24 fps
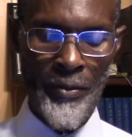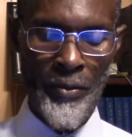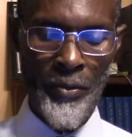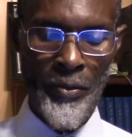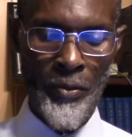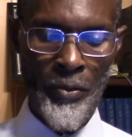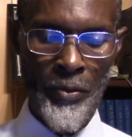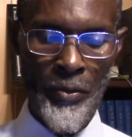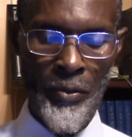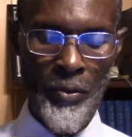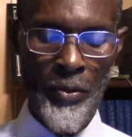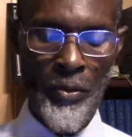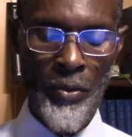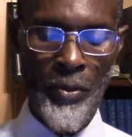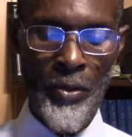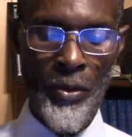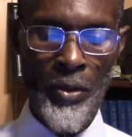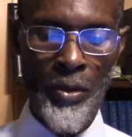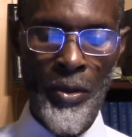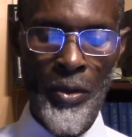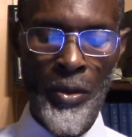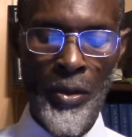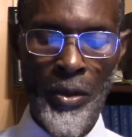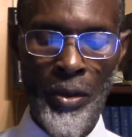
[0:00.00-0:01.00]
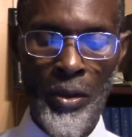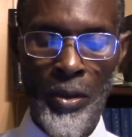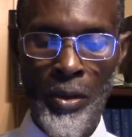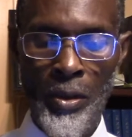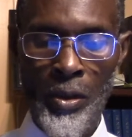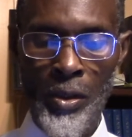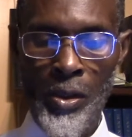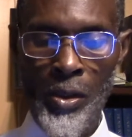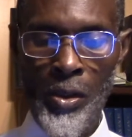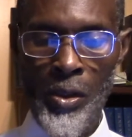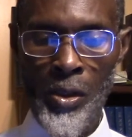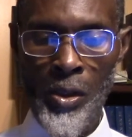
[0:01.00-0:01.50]

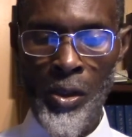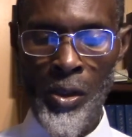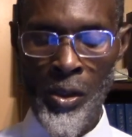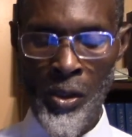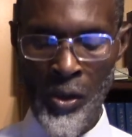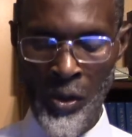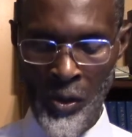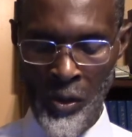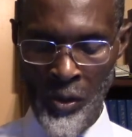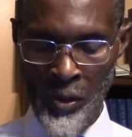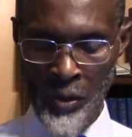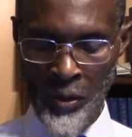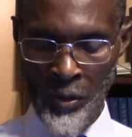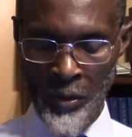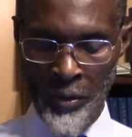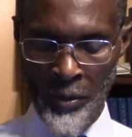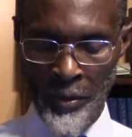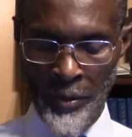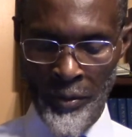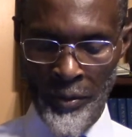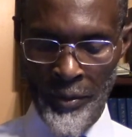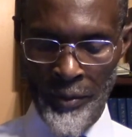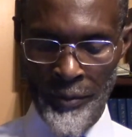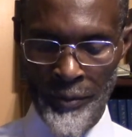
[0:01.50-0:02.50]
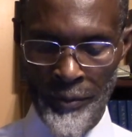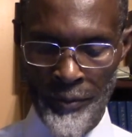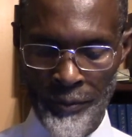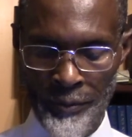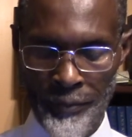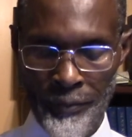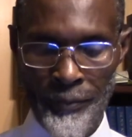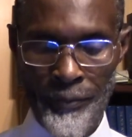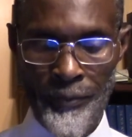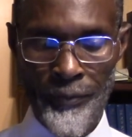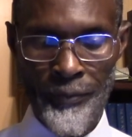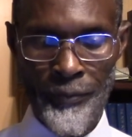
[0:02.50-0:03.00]

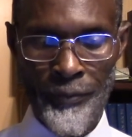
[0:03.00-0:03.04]
(no one is talking)